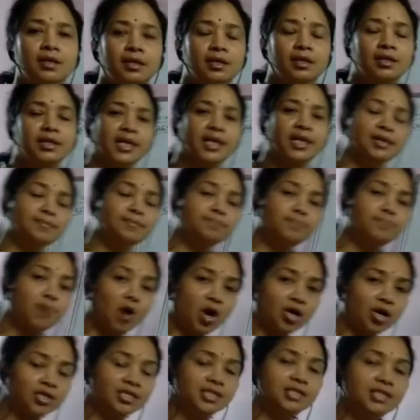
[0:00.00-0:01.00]
The
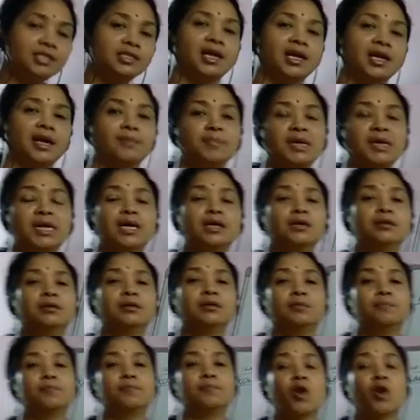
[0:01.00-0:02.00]
important chemical
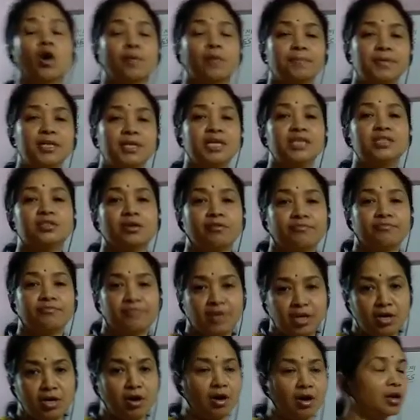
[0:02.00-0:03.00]
properties of
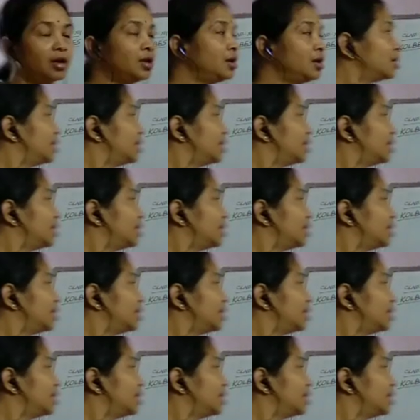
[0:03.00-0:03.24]
phenol